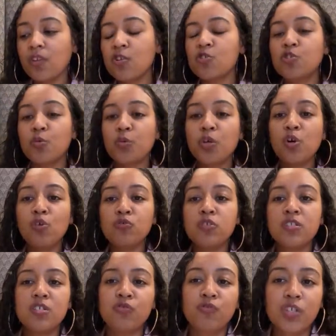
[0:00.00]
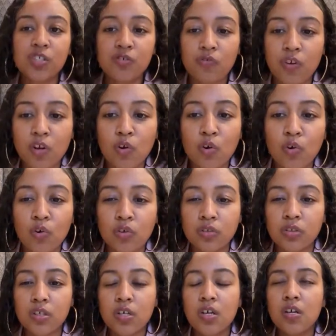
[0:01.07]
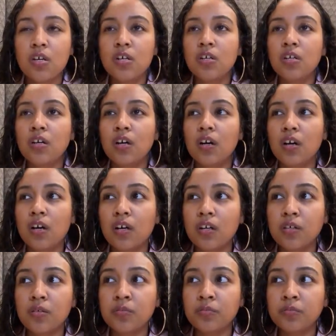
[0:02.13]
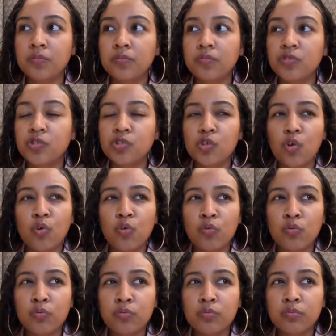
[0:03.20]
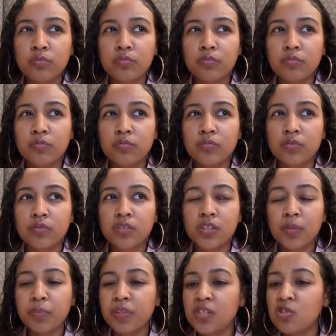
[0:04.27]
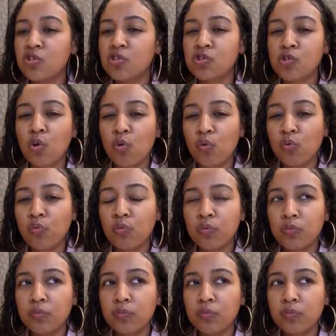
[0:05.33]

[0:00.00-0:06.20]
So we go to this restaurant called Soul something Soul